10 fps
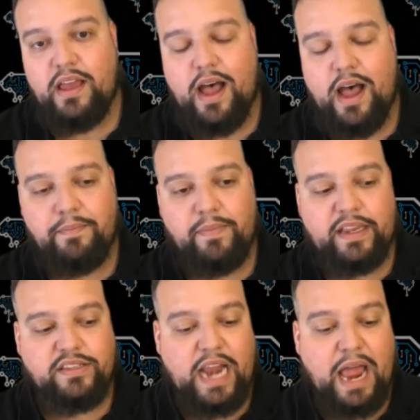Like
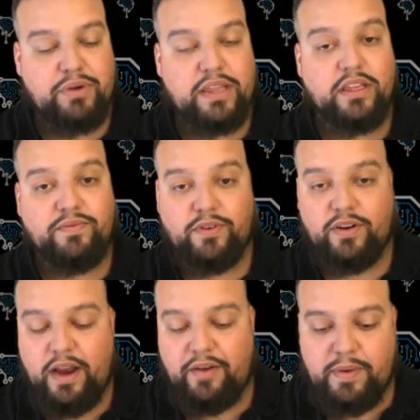I said,
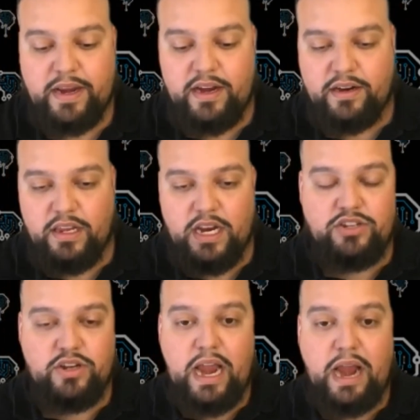for everybody here in the
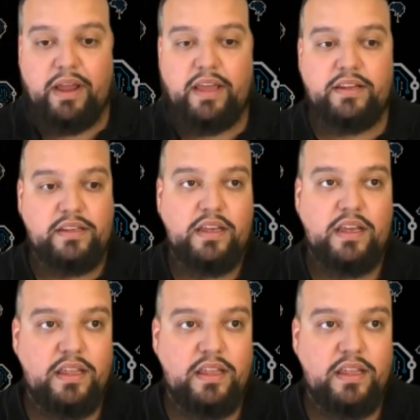nutshell, I ran